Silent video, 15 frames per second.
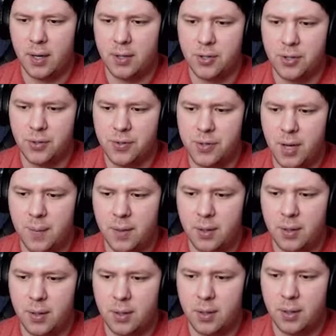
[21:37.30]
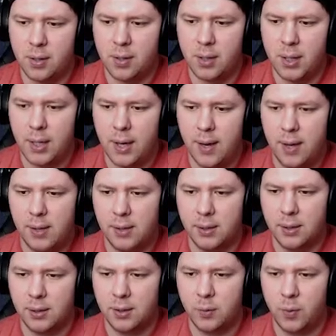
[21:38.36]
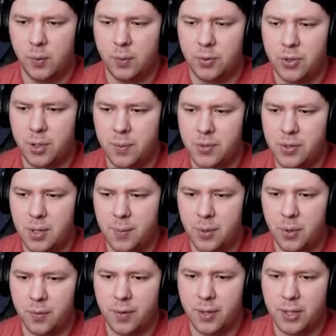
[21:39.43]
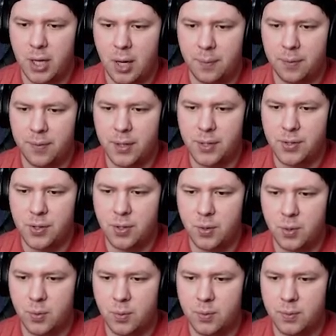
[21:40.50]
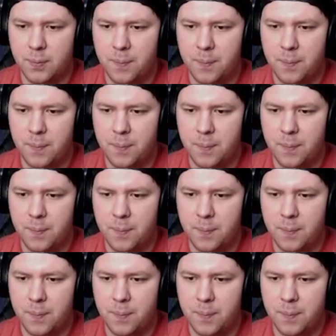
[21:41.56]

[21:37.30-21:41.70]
additional summon. We will tribute summon over the top of these two.